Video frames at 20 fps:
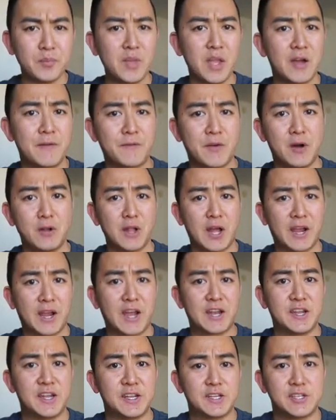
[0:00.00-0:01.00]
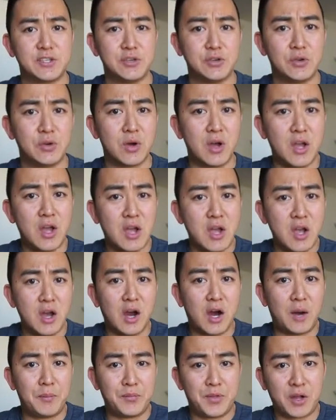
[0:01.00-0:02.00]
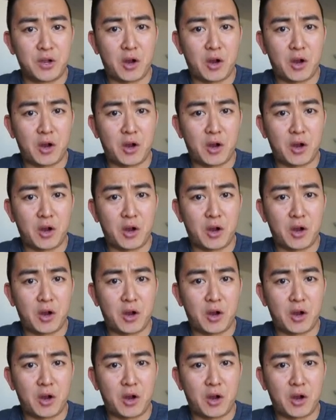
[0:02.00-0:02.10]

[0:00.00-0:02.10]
I felt like I needed to up the